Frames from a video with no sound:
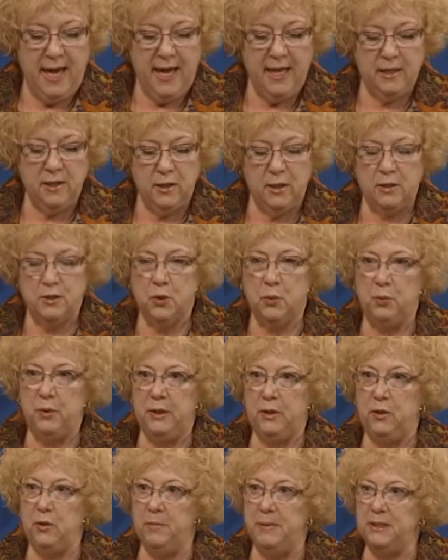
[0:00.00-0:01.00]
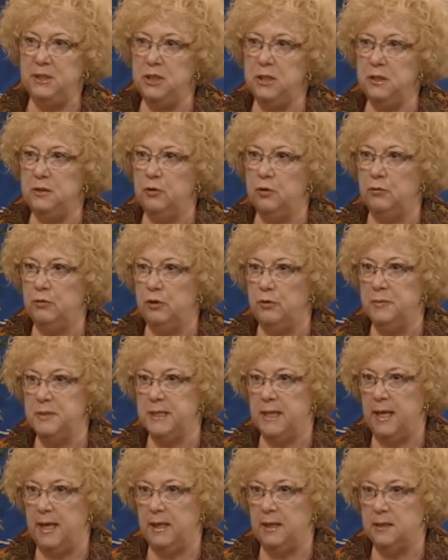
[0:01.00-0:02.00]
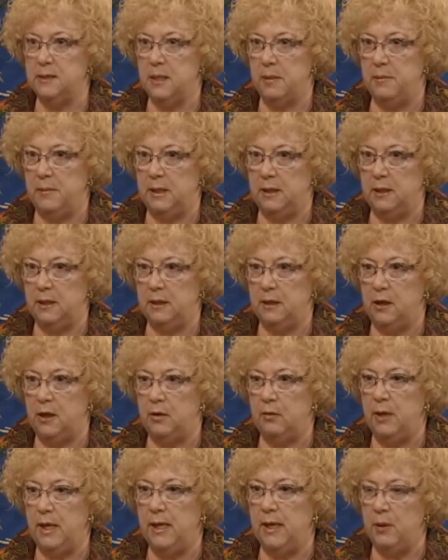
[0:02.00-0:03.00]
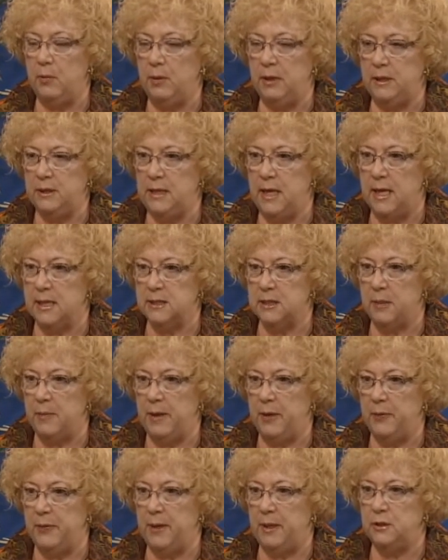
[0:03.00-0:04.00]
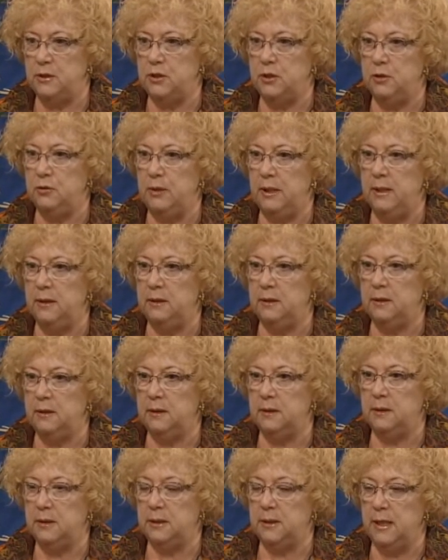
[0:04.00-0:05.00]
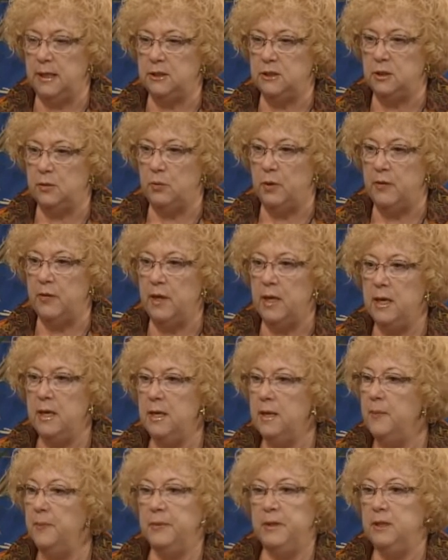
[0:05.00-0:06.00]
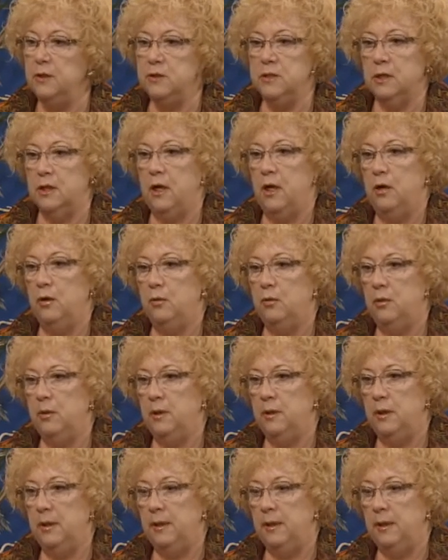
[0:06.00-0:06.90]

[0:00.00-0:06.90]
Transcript: And so we, you mentioned groom's cakes a minute mm -hmm. ago, and I wanted to ask about that too in connection with years ago.